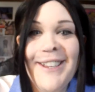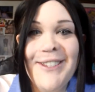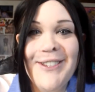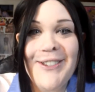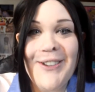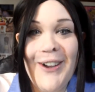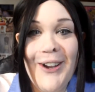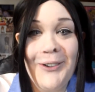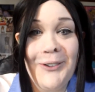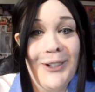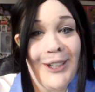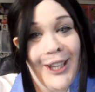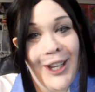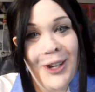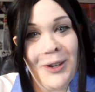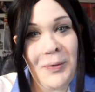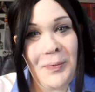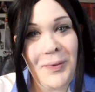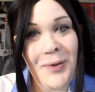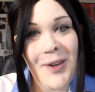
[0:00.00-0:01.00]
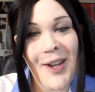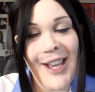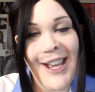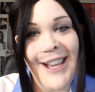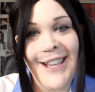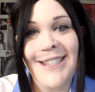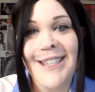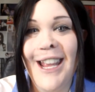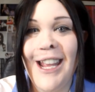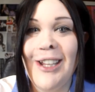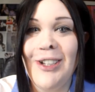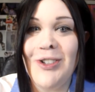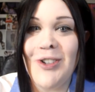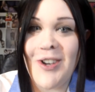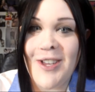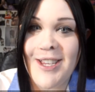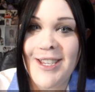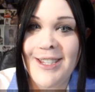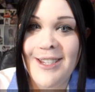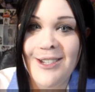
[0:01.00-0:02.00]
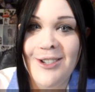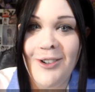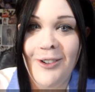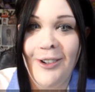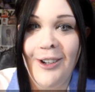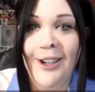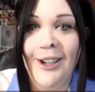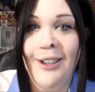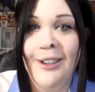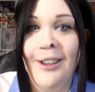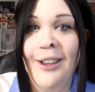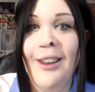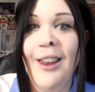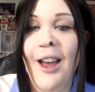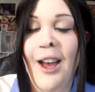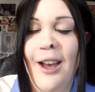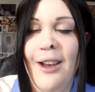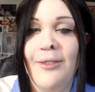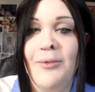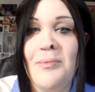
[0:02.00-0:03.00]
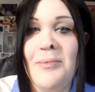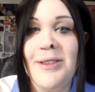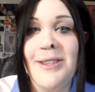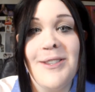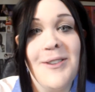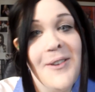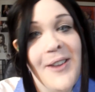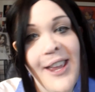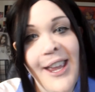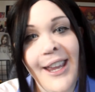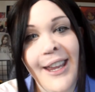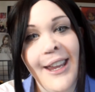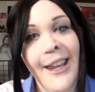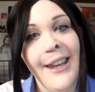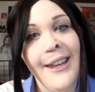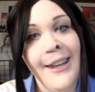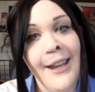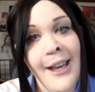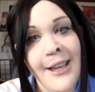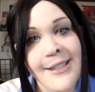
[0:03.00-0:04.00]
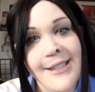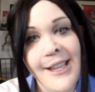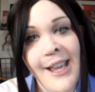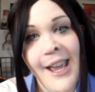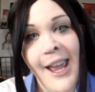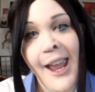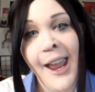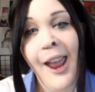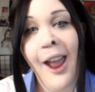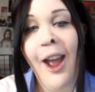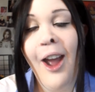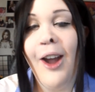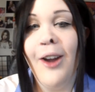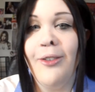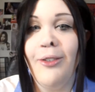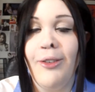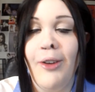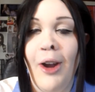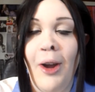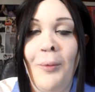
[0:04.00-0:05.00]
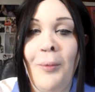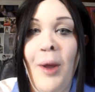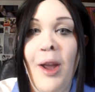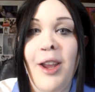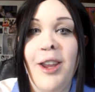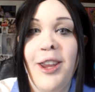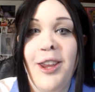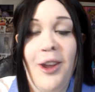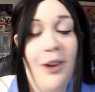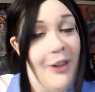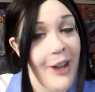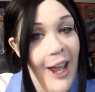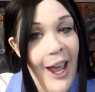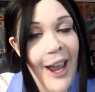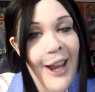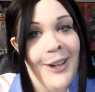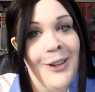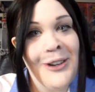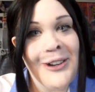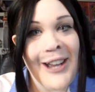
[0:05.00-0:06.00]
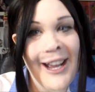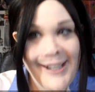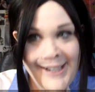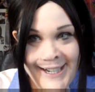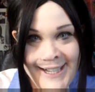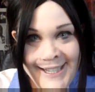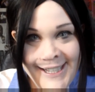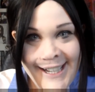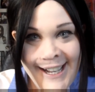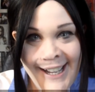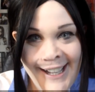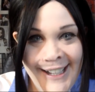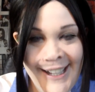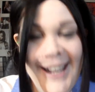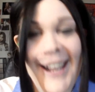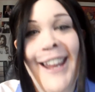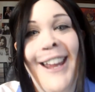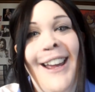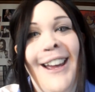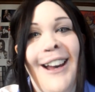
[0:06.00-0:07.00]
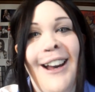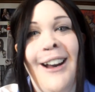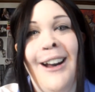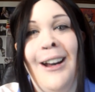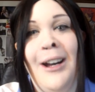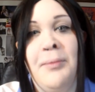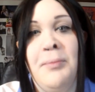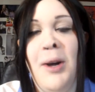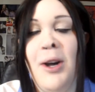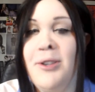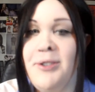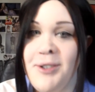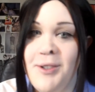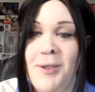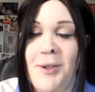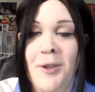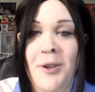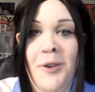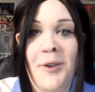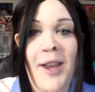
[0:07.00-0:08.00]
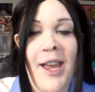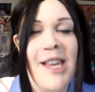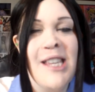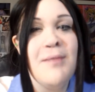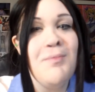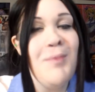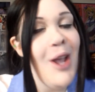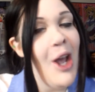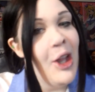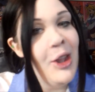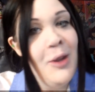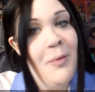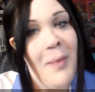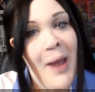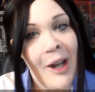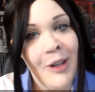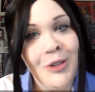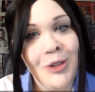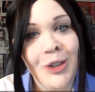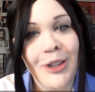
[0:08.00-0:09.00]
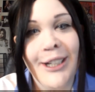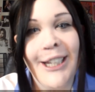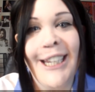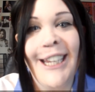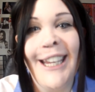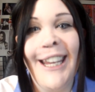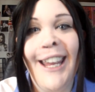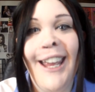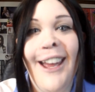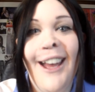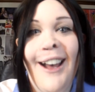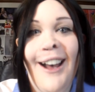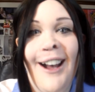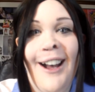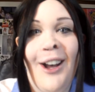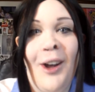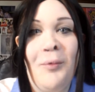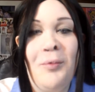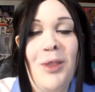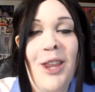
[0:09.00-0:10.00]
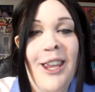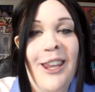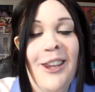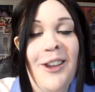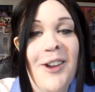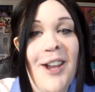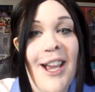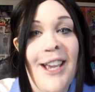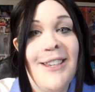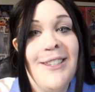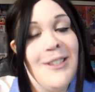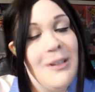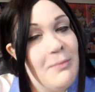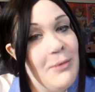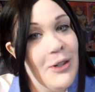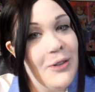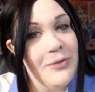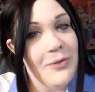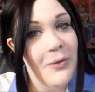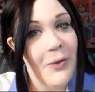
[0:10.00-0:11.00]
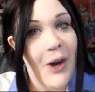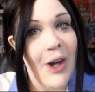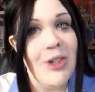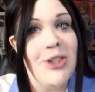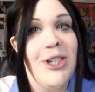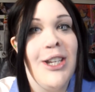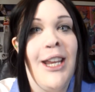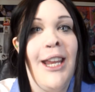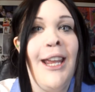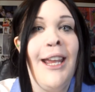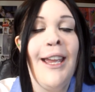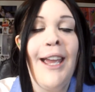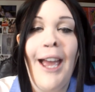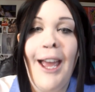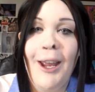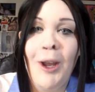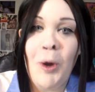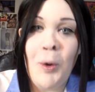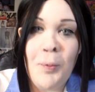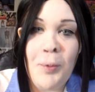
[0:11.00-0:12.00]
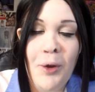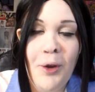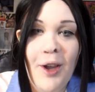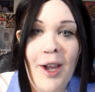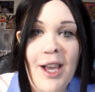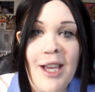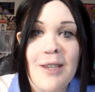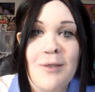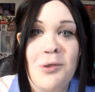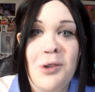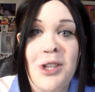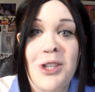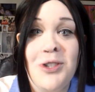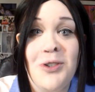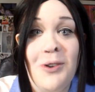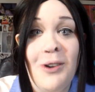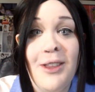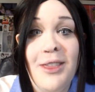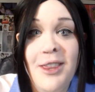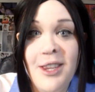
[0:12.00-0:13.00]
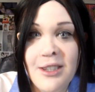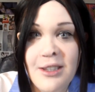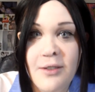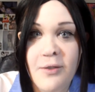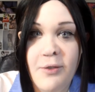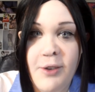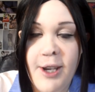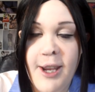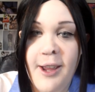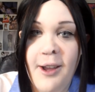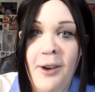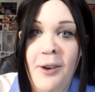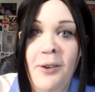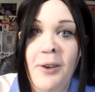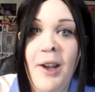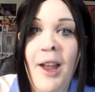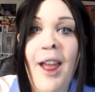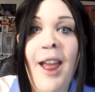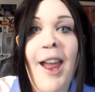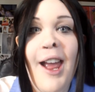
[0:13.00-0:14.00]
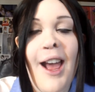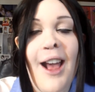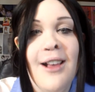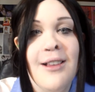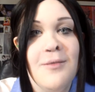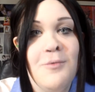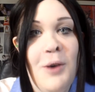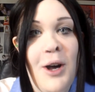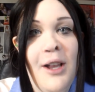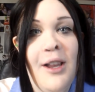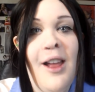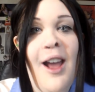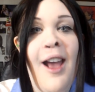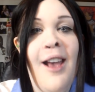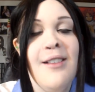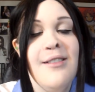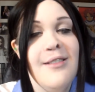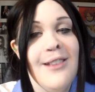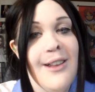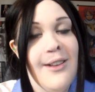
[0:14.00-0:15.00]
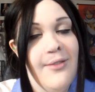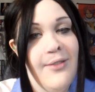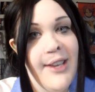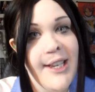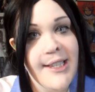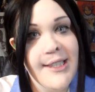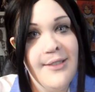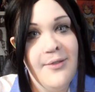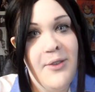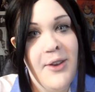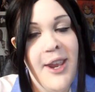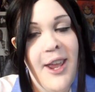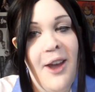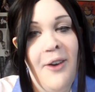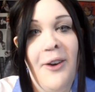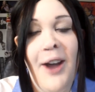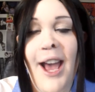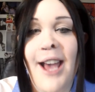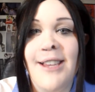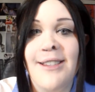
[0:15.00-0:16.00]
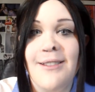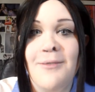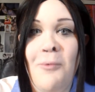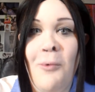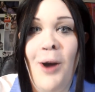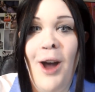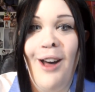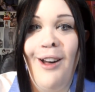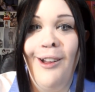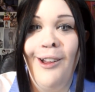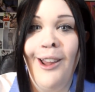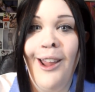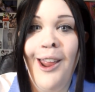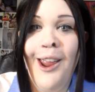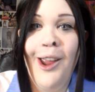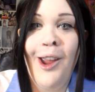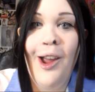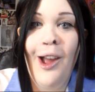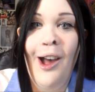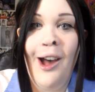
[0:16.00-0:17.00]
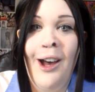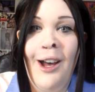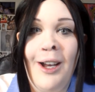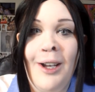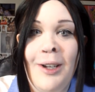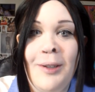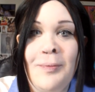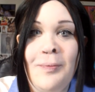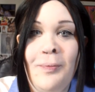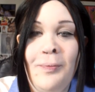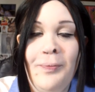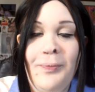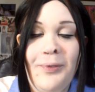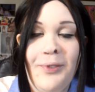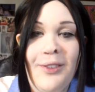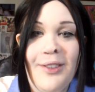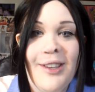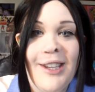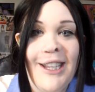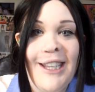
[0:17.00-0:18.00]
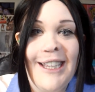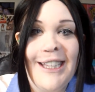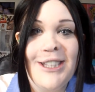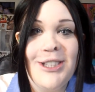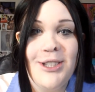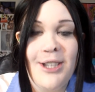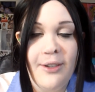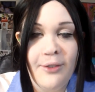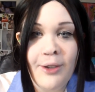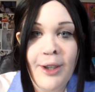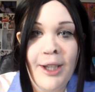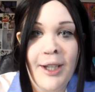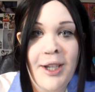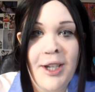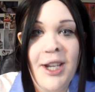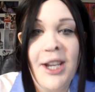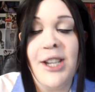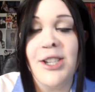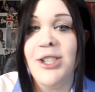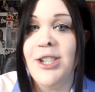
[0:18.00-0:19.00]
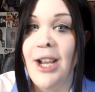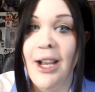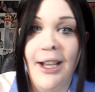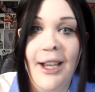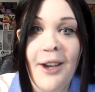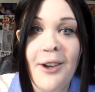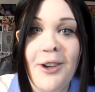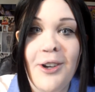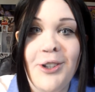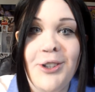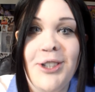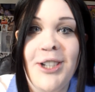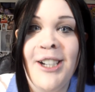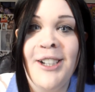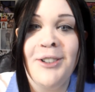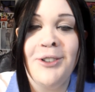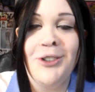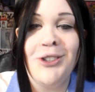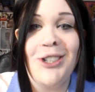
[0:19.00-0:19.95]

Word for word: So I really hope you guys enjoy this tutorial of Mitsuki Nase from Kyokai no Kanata, um, also known as Beyond the Boundary. Um, thank you guys so much for watching. I hope you guys will enjoy this video as well as Vic's video as well. Um, definitely check out her channel.